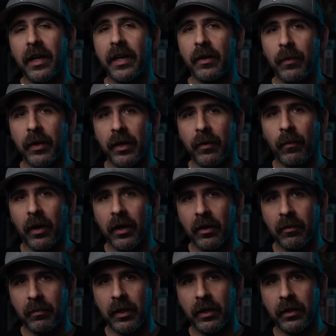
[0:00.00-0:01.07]
any way they want
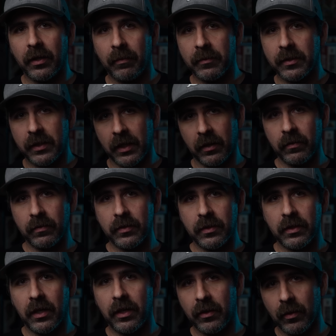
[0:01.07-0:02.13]
among themselves
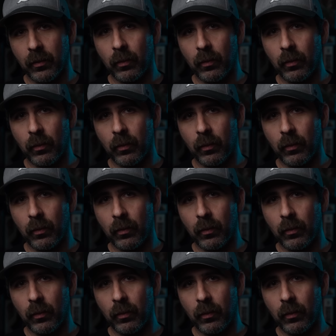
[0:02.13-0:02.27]
and their